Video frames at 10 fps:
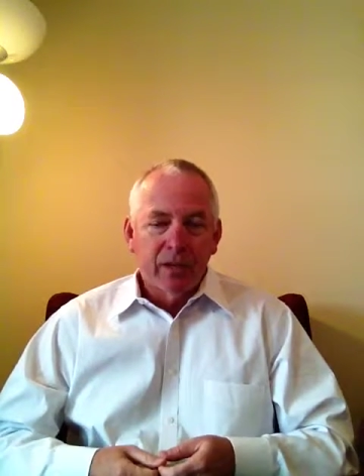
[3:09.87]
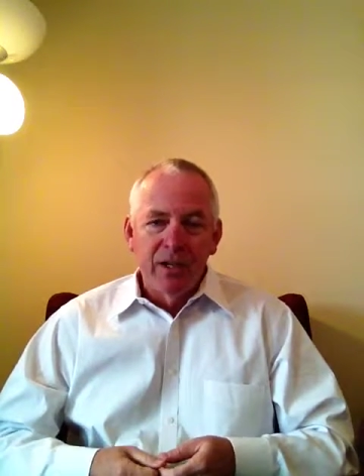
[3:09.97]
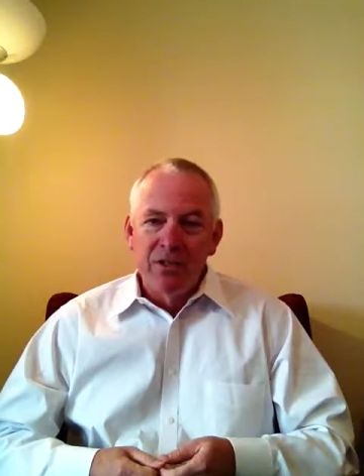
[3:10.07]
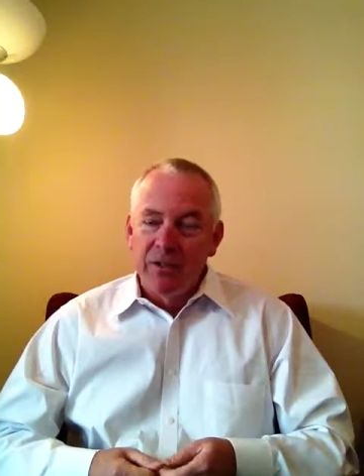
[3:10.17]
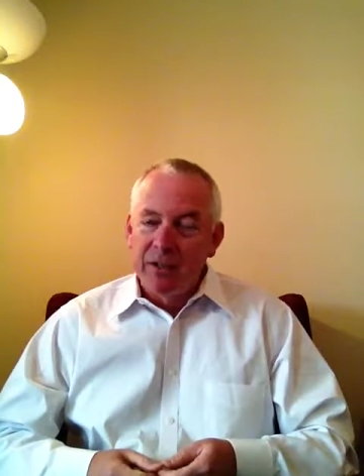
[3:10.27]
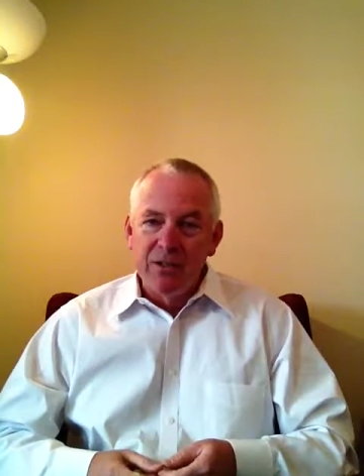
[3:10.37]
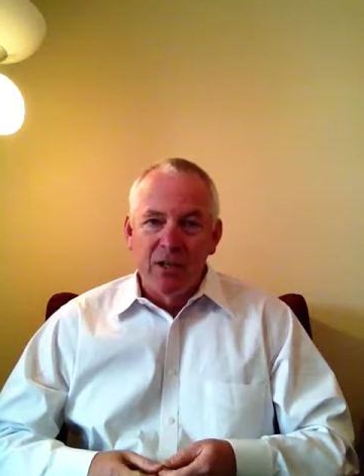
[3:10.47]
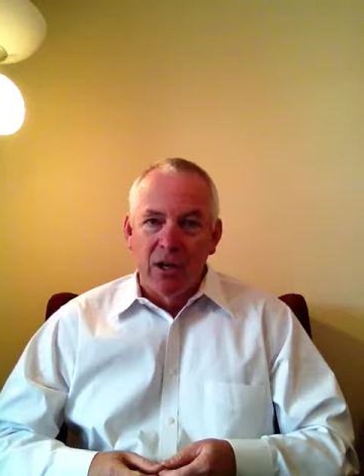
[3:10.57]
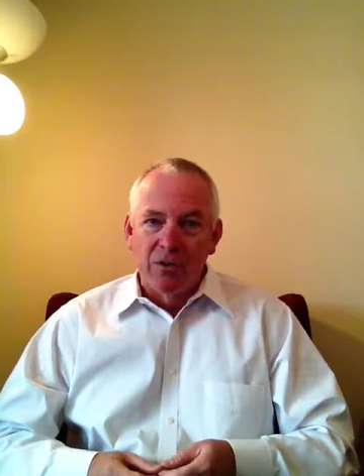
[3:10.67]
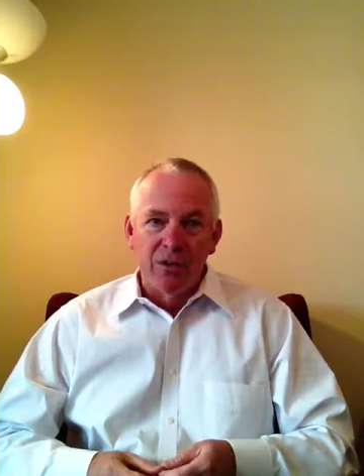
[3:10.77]
He's on the
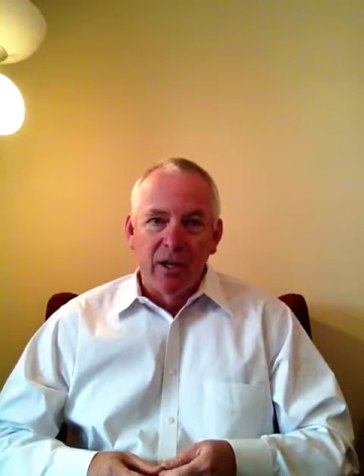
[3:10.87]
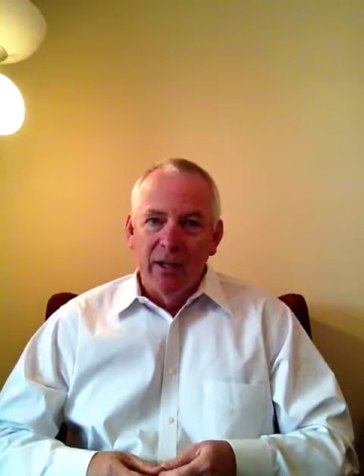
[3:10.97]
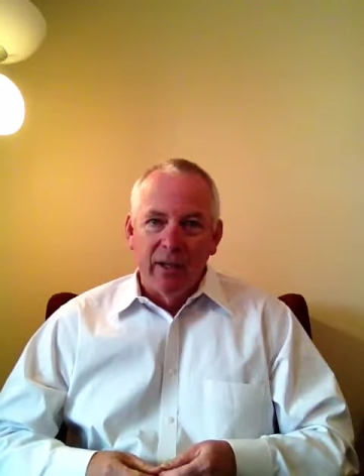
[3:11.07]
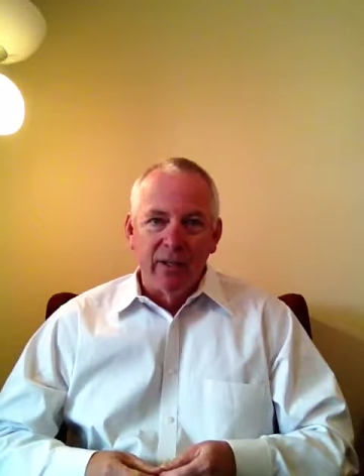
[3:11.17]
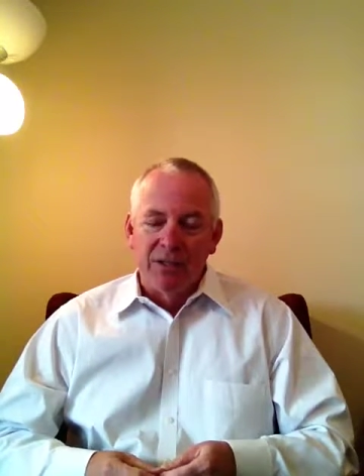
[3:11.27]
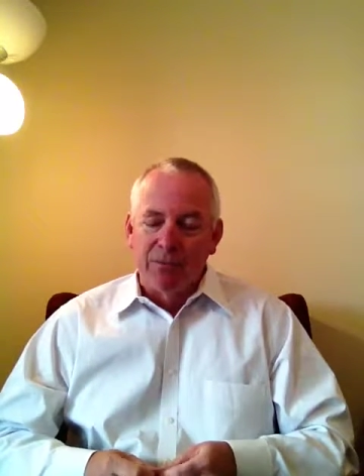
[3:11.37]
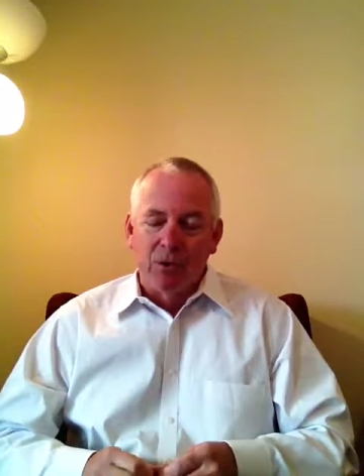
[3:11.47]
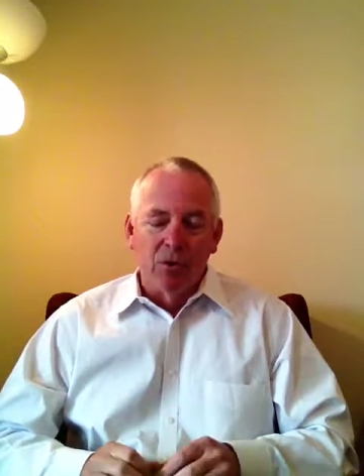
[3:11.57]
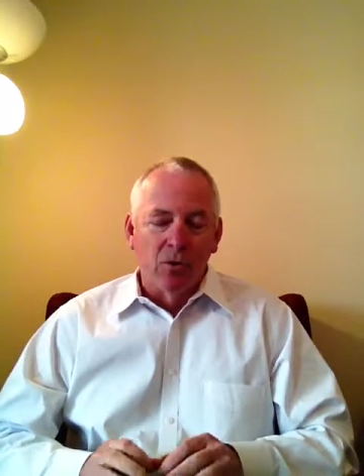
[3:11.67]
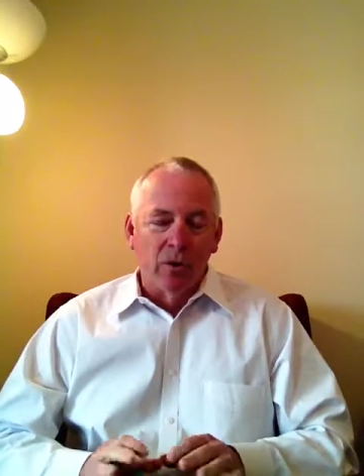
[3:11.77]
East Coast. He does
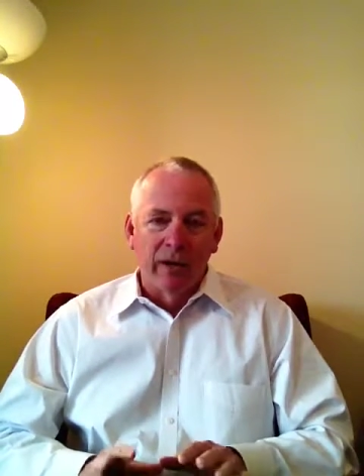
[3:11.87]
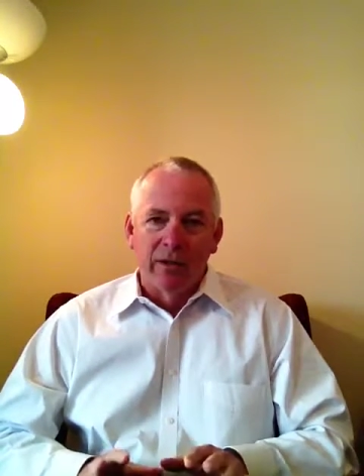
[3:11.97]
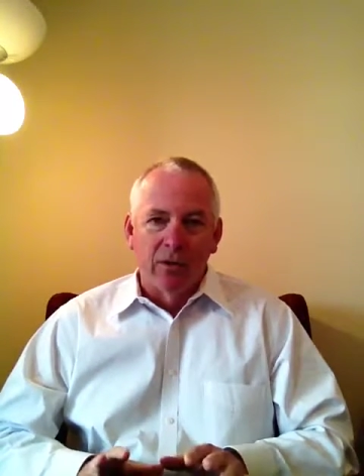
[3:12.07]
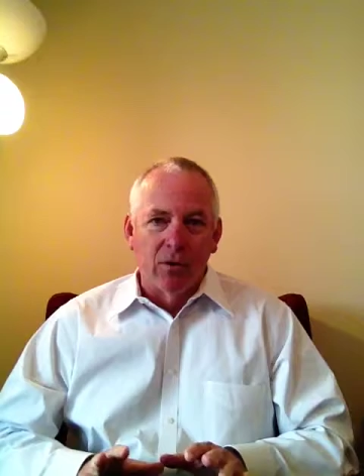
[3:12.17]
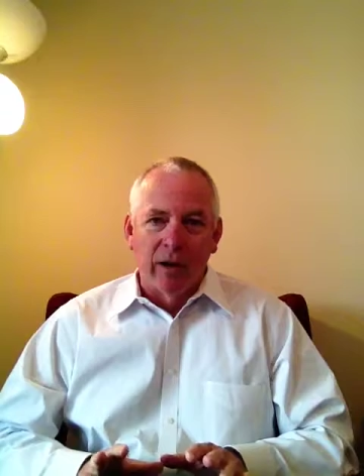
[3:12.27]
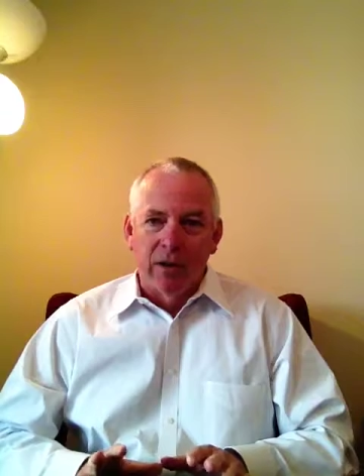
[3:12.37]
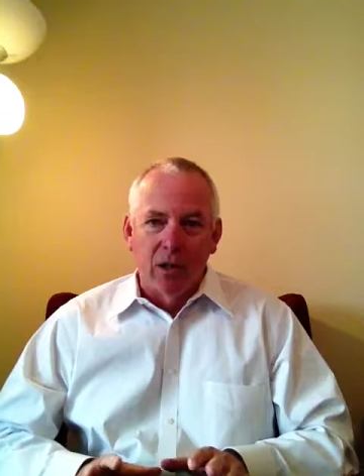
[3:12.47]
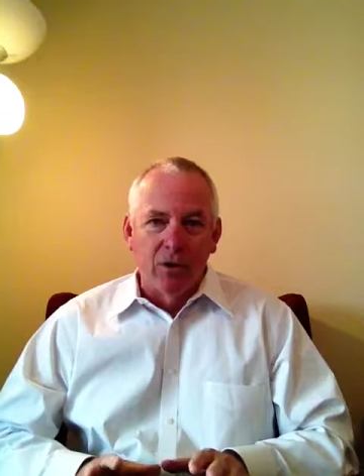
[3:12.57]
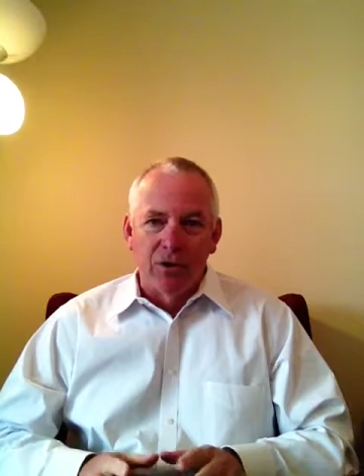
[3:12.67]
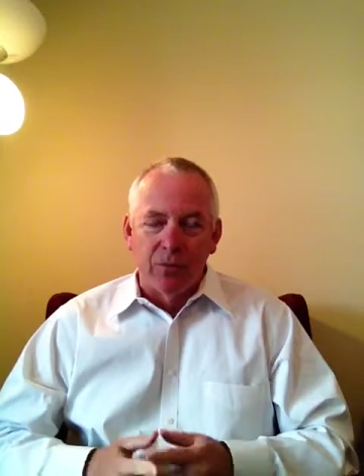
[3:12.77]
some great
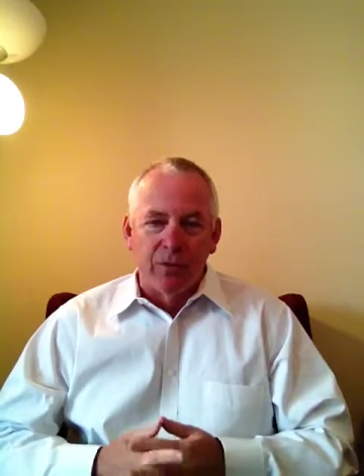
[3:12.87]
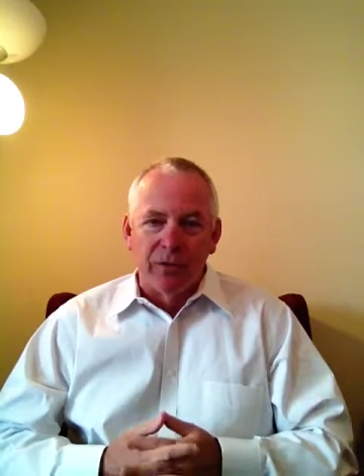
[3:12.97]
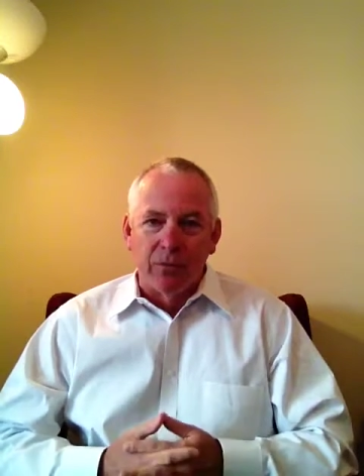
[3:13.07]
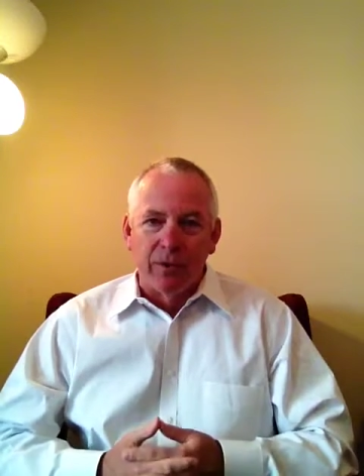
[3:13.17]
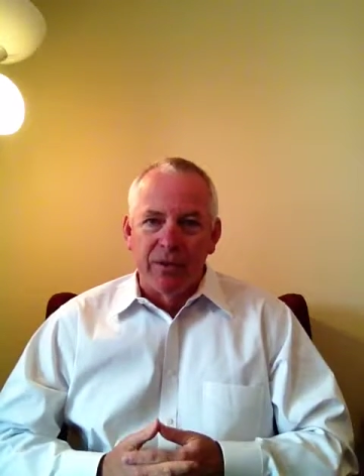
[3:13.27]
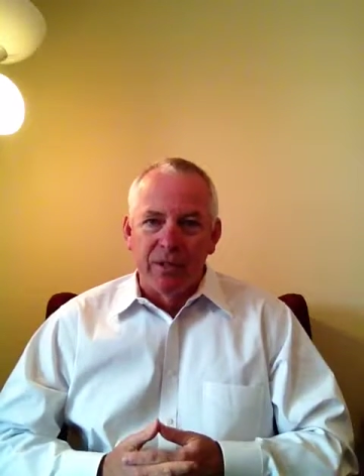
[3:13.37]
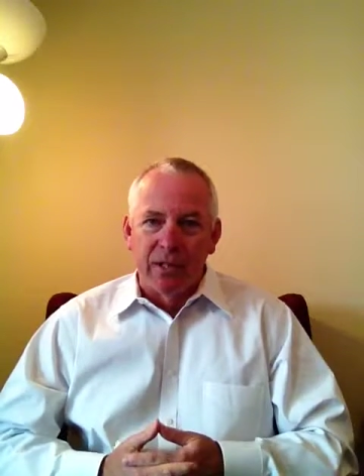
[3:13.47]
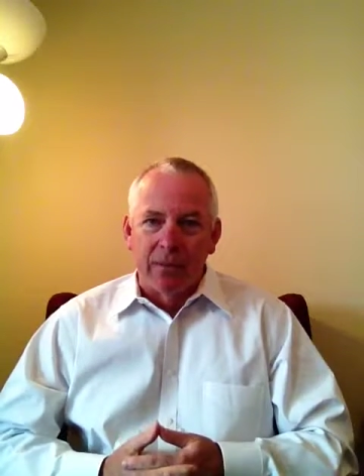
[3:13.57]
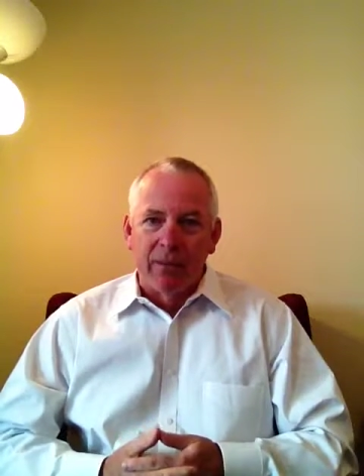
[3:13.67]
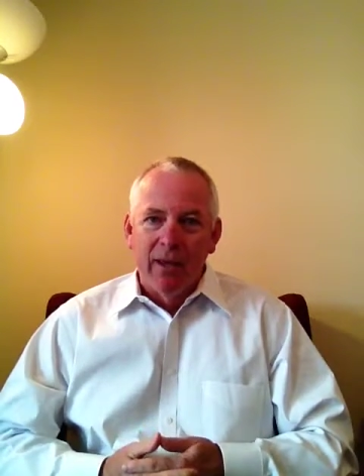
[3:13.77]
coaching with his team.